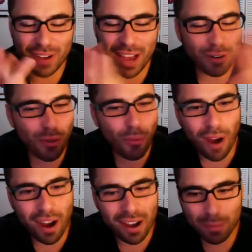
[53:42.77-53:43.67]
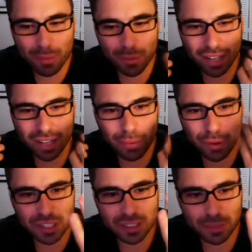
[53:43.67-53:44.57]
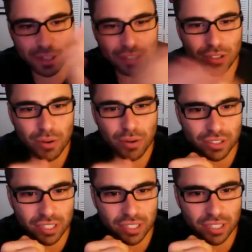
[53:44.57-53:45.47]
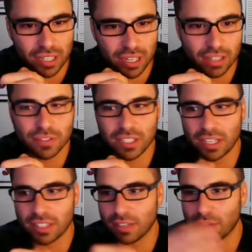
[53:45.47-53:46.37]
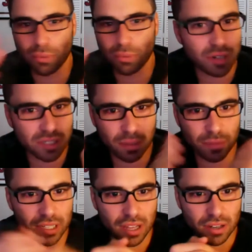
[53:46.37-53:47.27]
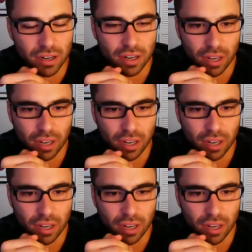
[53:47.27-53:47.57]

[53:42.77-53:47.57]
I don't know why, but collaborations to me are so interesting. I love seeing different breweries come together.